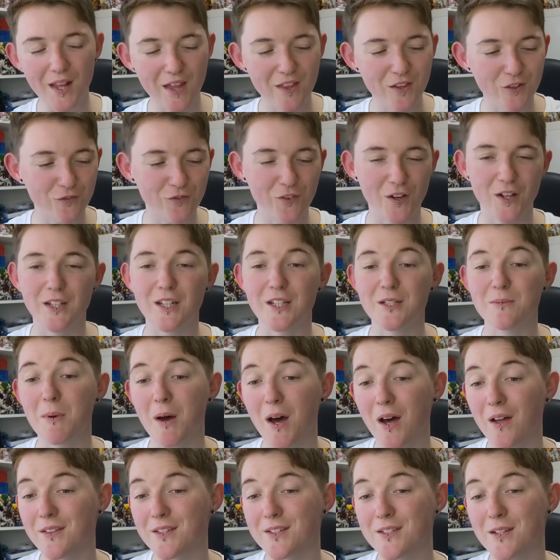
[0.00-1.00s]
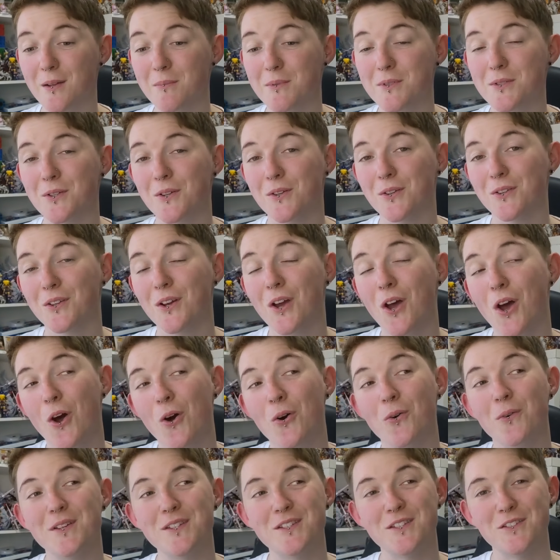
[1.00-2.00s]
And the funniest part of this episode
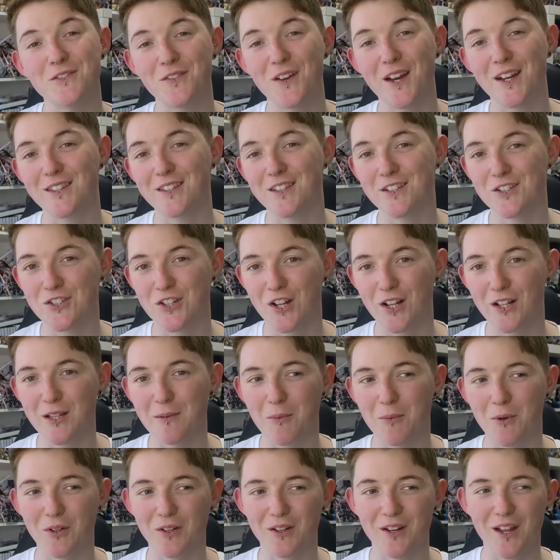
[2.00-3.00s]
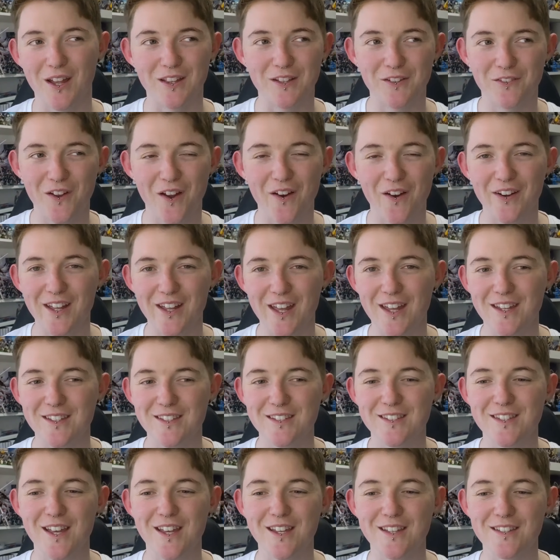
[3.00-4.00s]
was the fact that Jellymon at the very
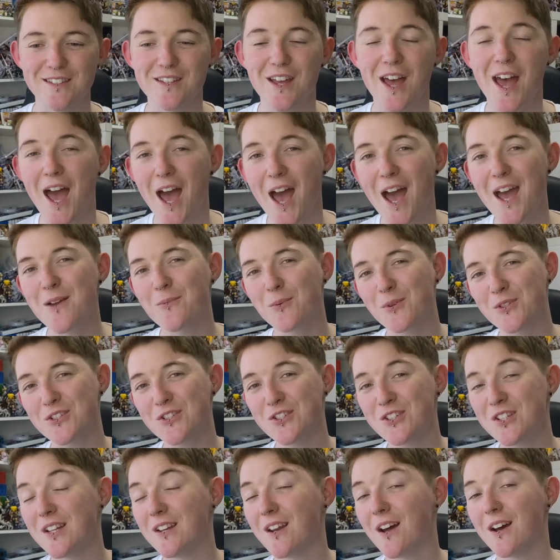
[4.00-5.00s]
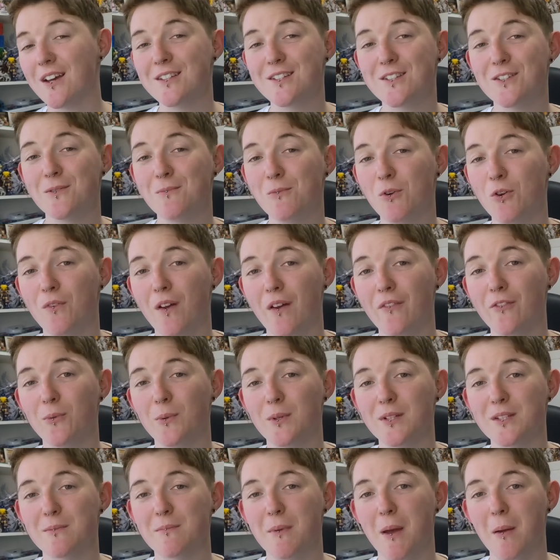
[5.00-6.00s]
end says, Hey, wasn't she nice to remove
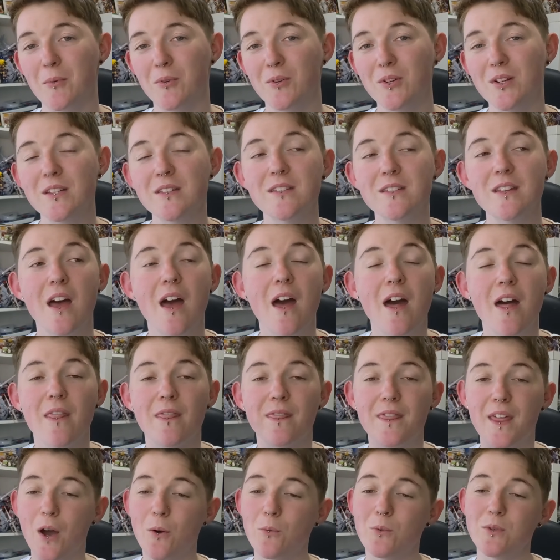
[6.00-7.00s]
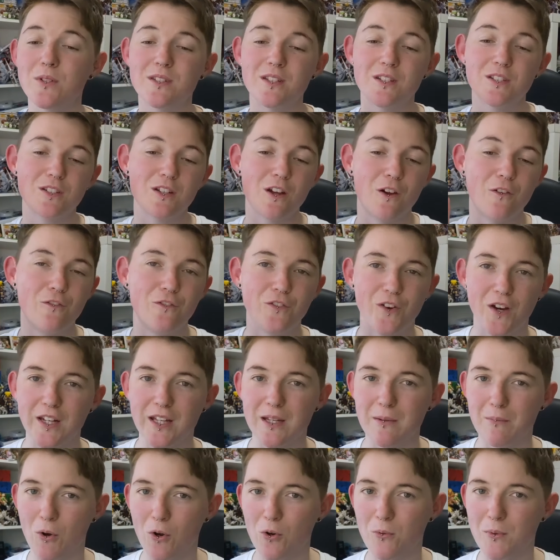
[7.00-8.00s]
everyone's memories? That was just a
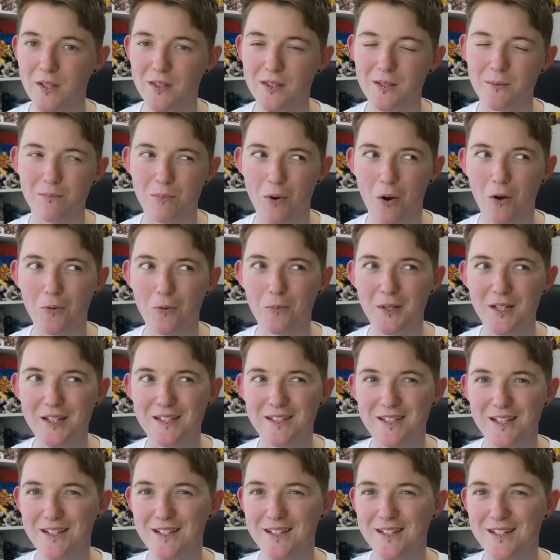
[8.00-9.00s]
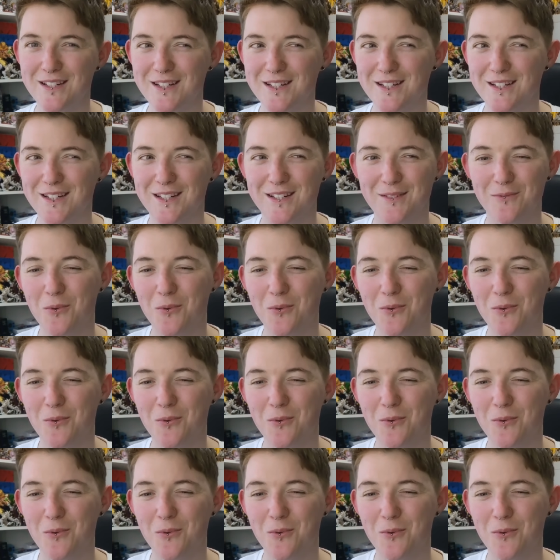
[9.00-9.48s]
funny moment that probably didn't